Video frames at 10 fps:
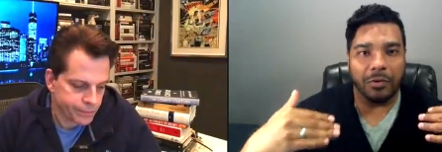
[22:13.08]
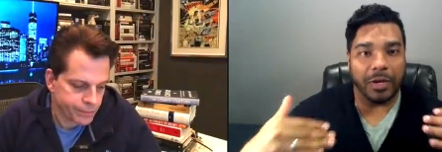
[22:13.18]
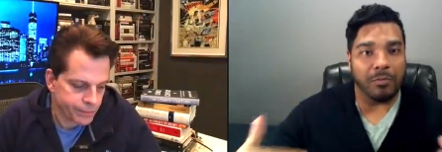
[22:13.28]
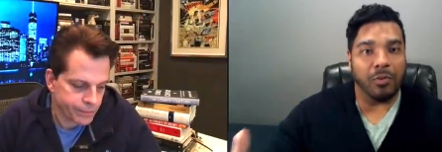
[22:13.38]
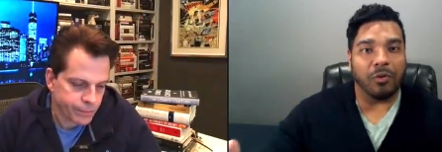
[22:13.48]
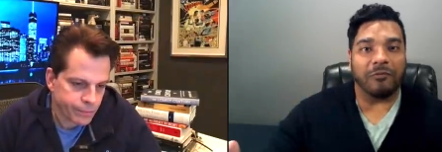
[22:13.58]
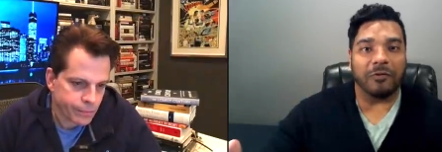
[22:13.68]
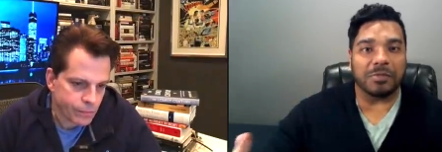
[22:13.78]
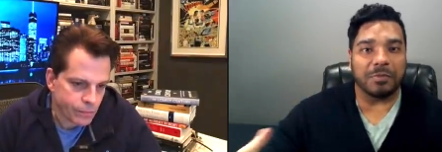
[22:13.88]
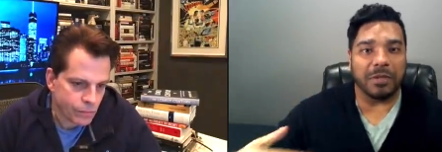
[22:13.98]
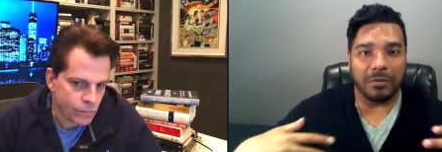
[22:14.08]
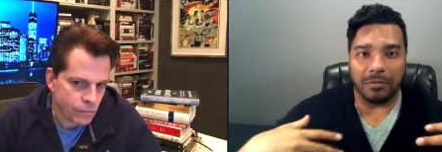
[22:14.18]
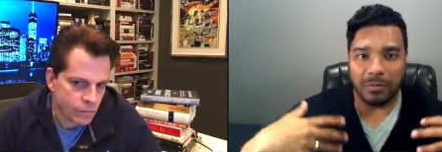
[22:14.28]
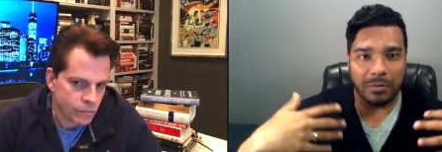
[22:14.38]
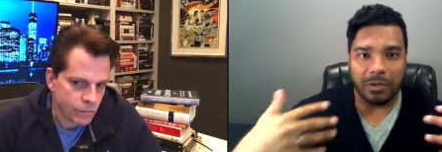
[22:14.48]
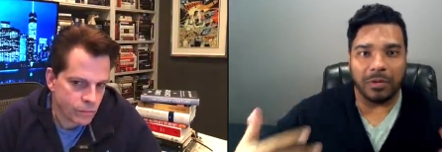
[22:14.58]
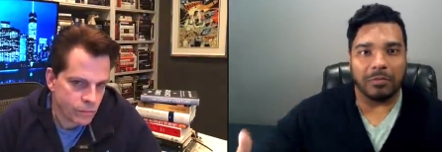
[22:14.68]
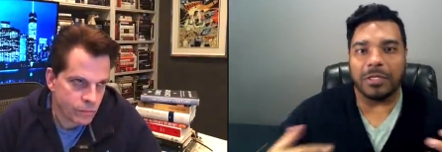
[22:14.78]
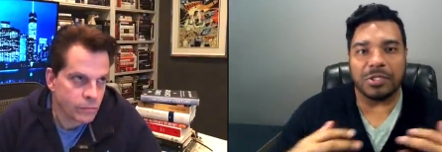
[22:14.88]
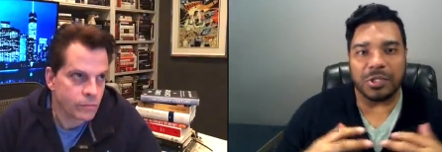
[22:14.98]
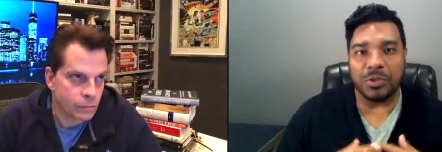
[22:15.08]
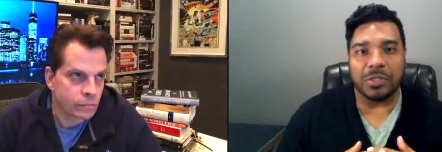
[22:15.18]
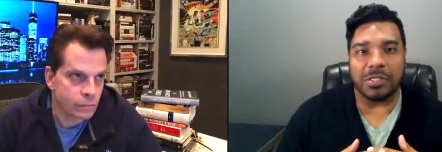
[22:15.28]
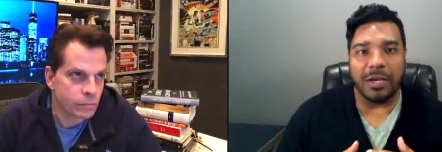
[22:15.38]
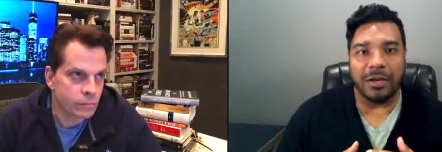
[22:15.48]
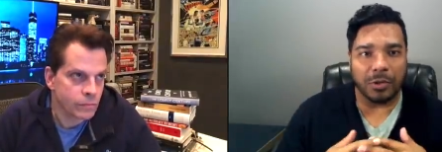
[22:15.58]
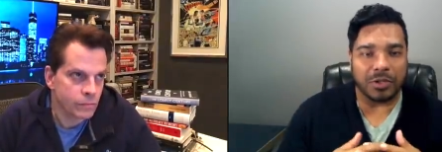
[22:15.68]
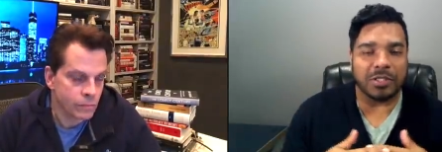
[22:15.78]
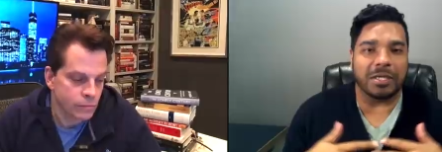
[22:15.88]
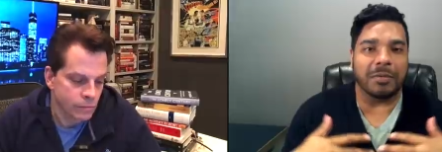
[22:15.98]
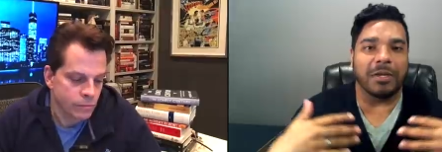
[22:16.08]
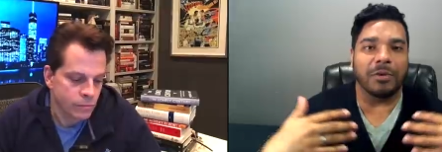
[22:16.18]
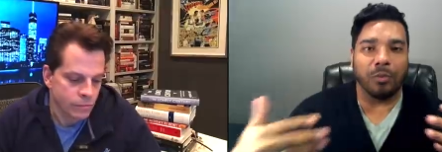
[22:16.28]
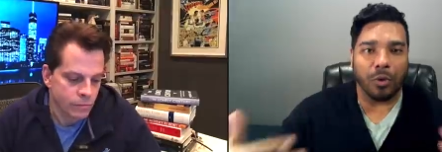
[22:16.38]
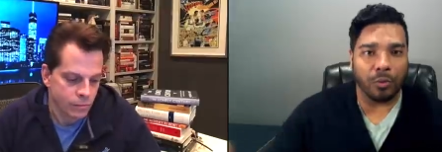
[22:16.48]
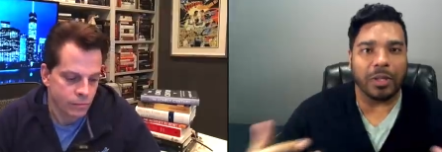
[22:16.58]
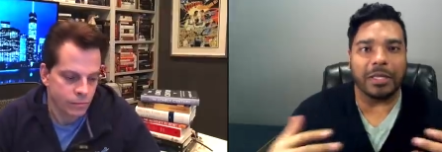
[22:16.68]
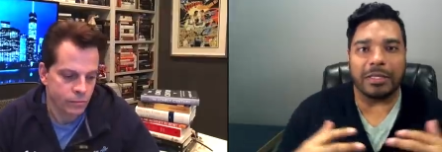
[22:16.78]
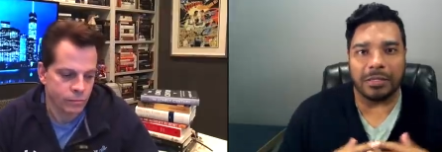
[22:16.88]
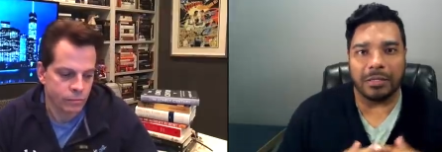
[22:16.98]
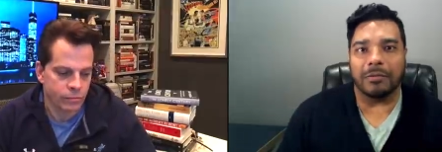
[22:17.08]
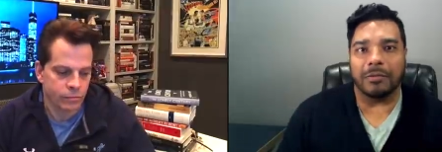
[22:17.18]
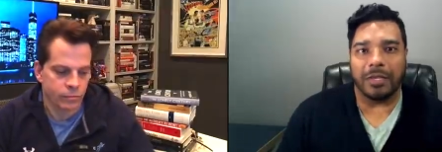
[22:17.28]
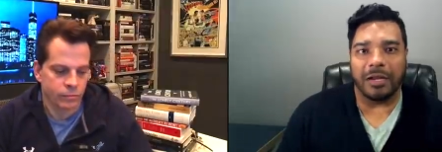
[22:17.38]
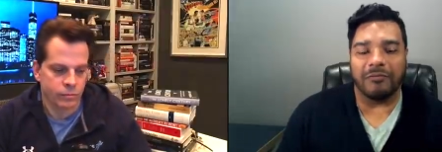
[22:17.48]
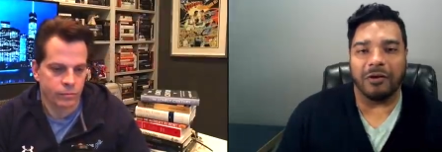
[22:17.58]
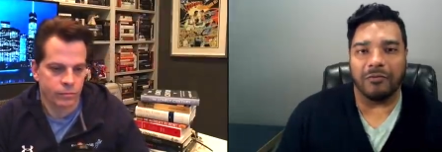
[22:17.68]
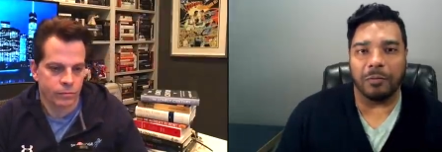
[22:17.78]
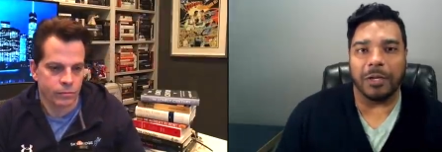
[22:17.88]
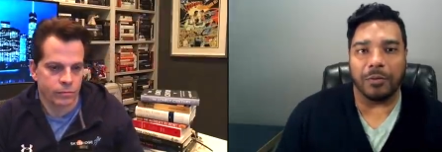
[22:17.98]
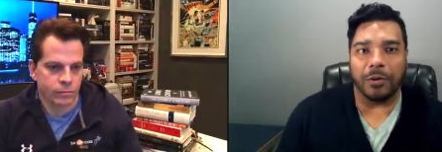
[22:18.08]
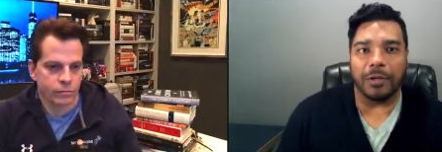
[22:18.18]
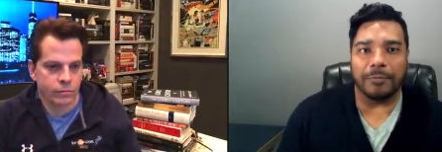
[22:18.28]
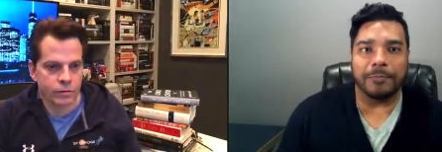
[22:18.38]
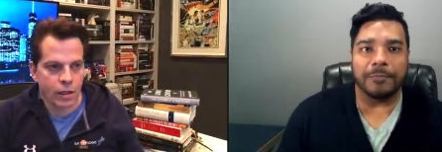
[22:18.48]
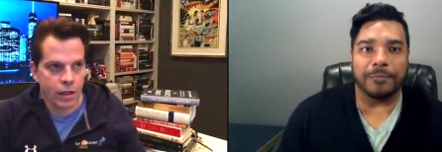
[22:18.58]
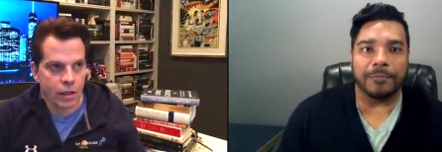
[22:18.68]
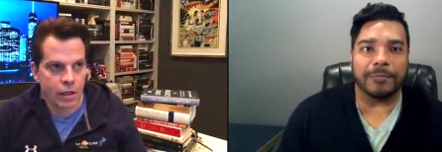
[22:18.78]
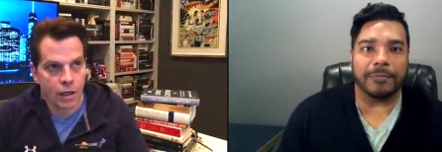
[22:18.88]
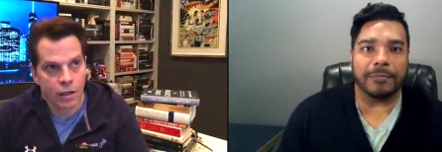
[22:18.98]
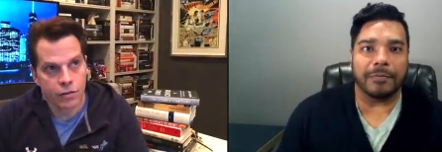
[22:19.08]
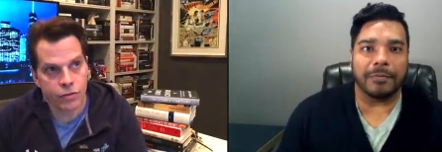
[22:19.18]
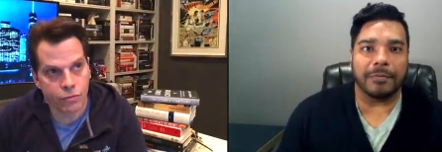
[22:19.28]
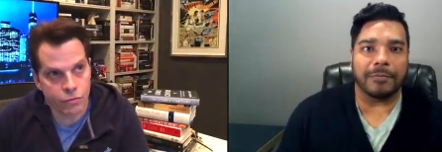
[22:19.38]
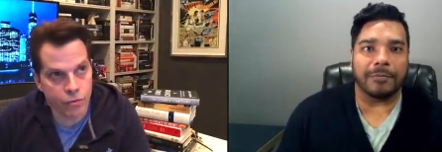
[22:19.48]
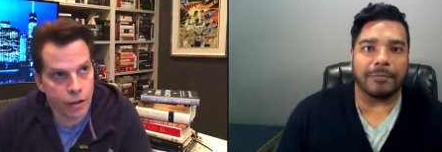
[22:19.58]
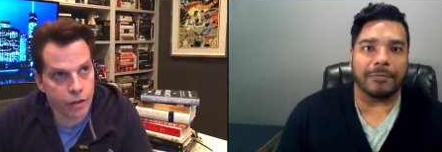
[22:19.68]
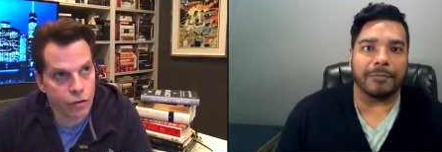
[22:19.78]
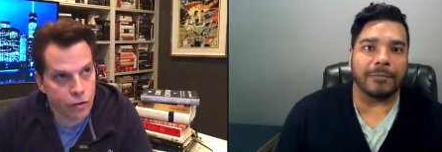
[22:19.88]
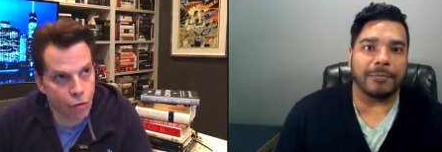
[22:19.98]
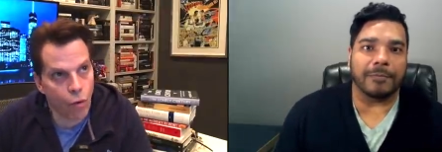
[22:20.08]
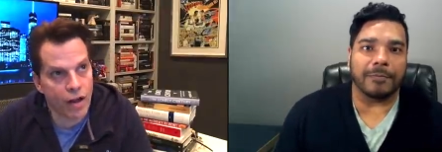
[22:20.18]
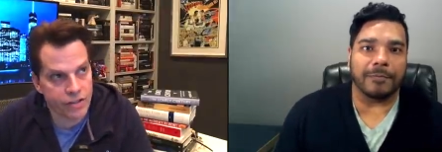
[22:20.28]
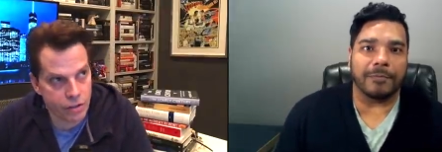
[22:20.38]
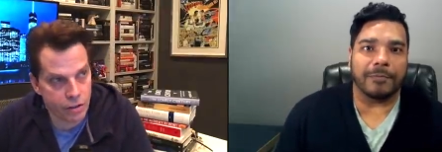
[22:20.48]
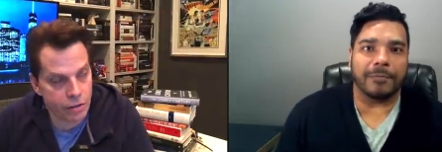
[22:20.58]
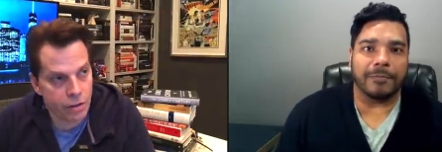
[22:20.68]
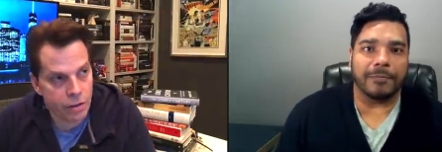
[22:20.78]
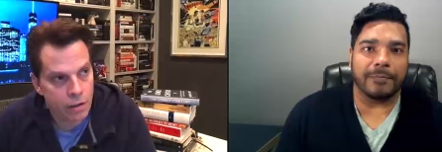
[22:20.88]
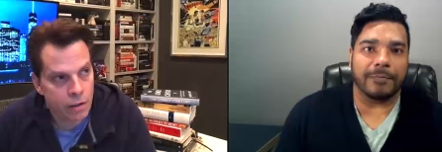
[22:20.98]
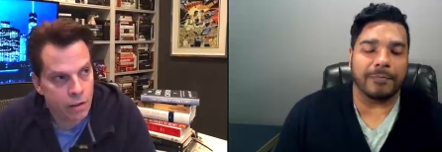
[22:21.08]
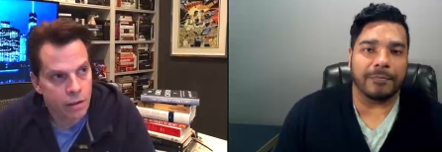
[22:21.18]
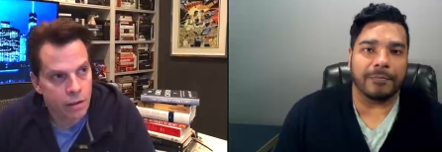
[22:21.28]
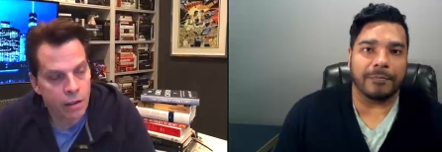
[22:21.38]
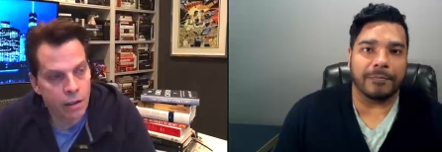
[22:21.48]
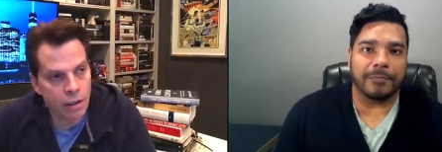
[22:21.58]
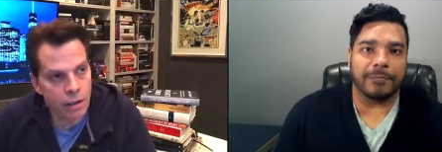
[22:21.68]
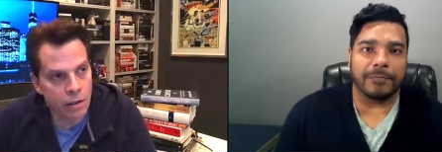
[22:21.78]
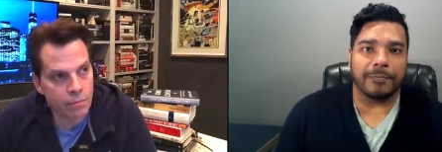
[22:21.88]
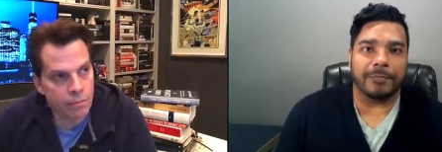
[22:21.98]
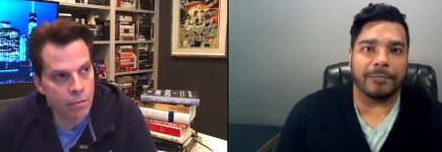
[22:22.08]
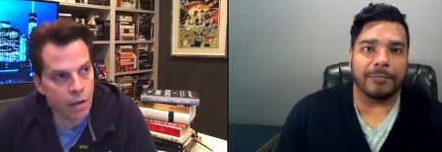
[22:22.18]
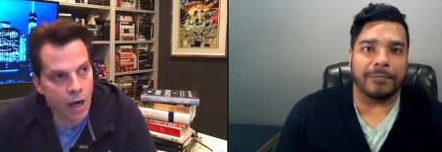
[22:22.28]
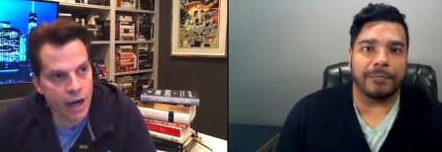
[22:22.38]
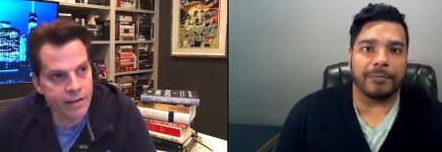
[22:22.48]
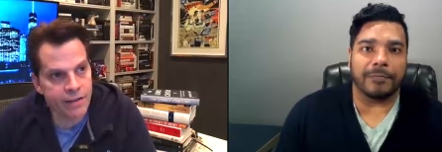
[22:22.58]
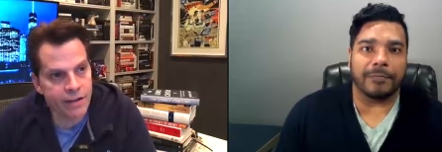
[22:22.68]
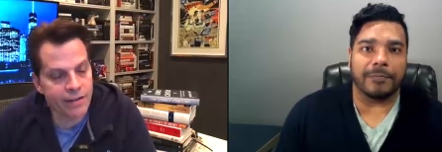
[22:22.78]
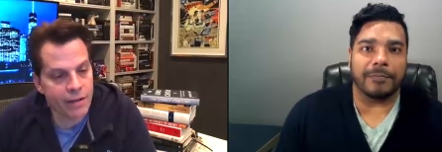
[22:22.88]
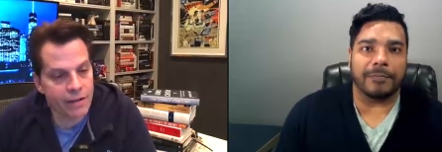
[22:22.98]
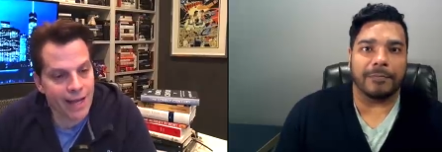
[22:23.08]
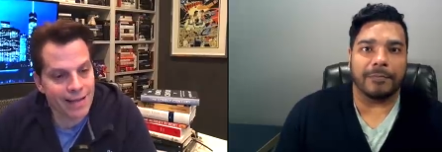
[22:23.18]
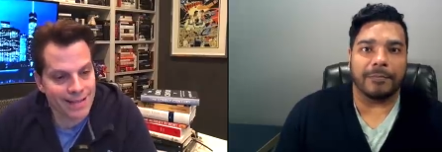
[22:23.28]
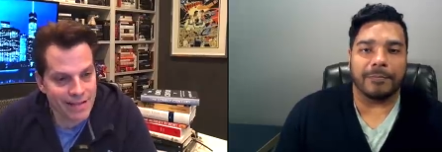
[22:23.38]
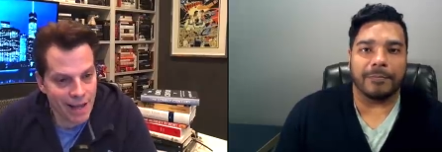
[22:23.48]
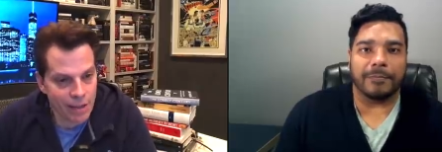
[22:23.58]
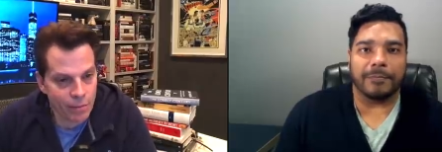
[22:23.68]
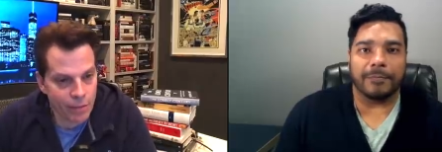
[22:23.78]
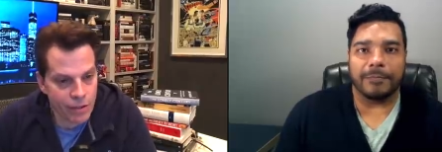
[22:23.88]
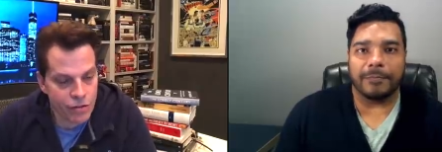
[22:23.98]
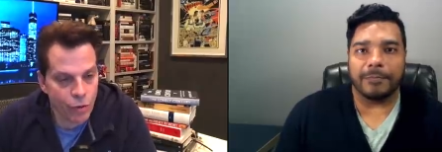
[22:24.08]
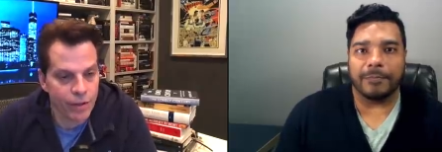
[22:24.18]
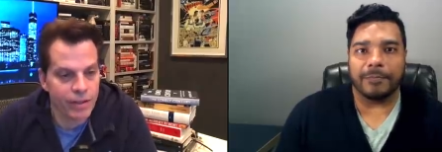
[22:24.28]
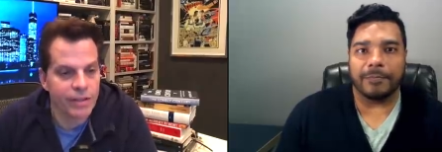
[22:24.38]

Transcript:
Speaker 1: more folks be, on the institutional side, Wall Street side, being more willing to get involved with Bitcoin?
Speaker 2: So really good question. Um, I think that that settlement is going to